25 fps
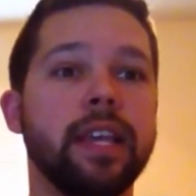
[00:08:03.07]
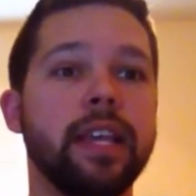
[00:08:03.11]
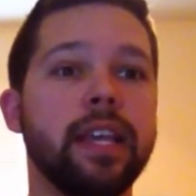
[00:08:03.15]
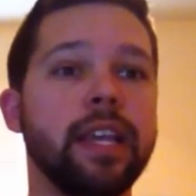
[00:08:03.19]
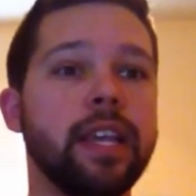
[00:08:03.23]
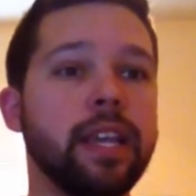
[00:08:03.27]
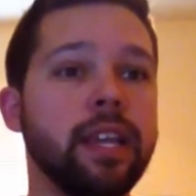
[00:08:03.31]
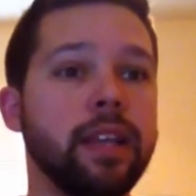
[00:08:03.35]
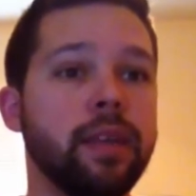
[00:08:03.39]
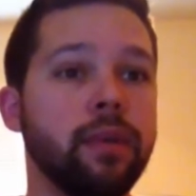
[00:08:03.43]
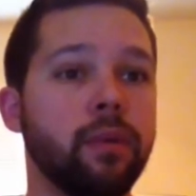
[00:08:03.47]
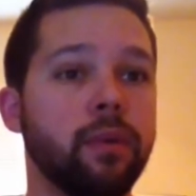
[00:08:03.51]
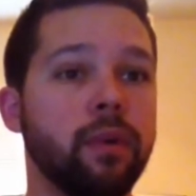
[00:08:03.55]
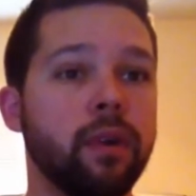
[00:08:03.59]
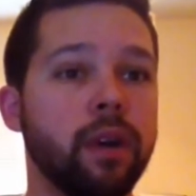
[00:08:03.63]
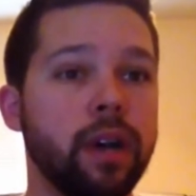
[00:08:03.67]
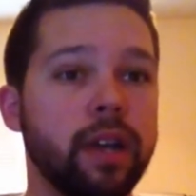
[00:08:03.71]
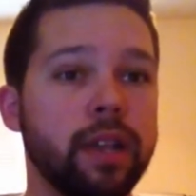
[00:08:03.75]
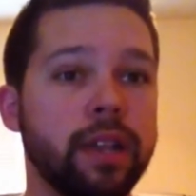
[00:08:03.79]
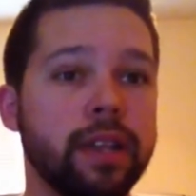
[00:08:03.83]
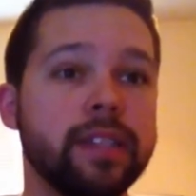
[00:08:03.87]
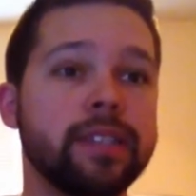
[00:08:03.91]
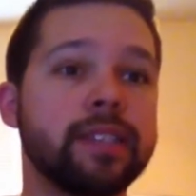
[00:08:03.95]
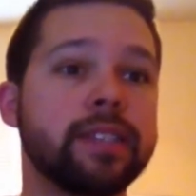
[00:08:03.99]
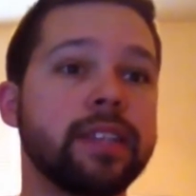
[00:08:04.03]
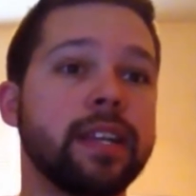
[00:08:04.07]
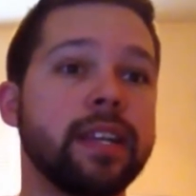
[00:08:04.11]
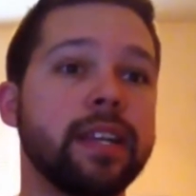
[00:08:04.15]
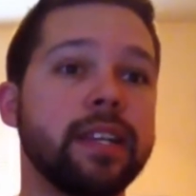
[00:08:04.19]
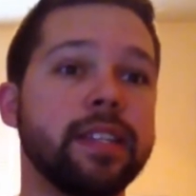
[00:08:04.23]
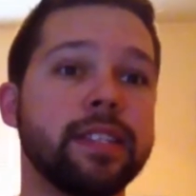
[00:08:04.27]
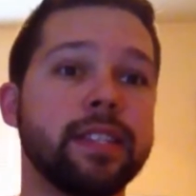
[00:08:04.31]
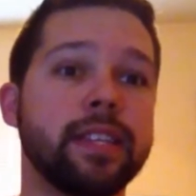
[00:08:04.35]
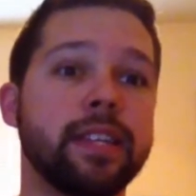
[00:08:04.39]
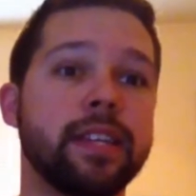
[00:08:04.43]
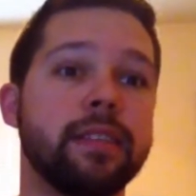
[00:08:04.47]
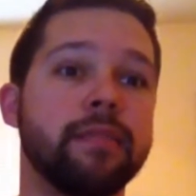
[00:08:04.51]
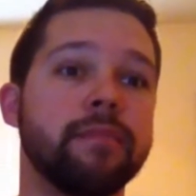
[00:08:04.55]
anyone that
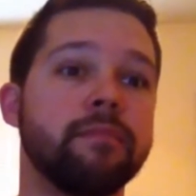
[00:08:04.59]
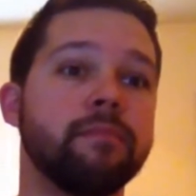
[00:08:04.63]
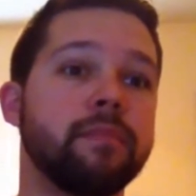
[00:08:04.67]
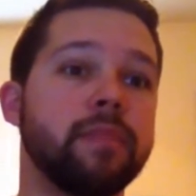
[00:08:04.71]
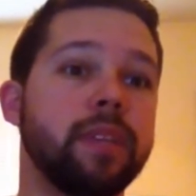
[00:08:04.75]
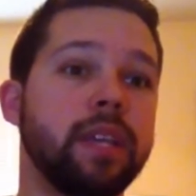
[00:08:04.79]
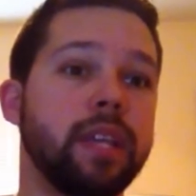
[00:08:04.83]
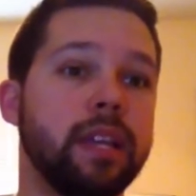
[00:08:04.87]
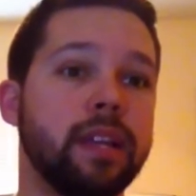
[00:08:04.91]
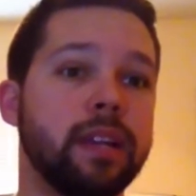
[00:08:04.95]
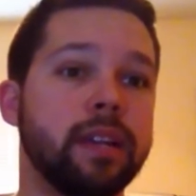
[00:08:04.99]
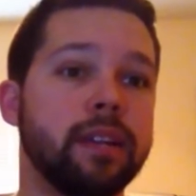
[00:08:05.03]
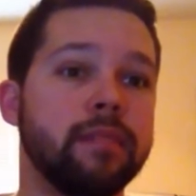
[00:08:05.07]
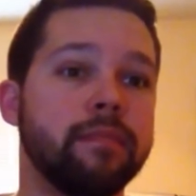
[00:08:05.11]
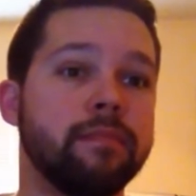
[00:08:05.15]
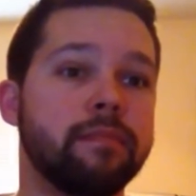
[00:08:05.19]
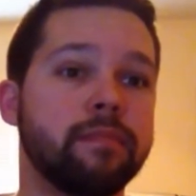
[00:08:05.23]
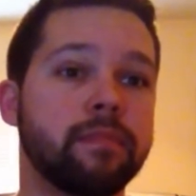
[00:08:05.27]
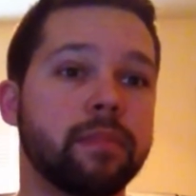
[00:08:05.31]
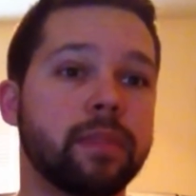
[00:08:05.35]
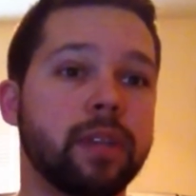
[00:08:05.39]
stays in a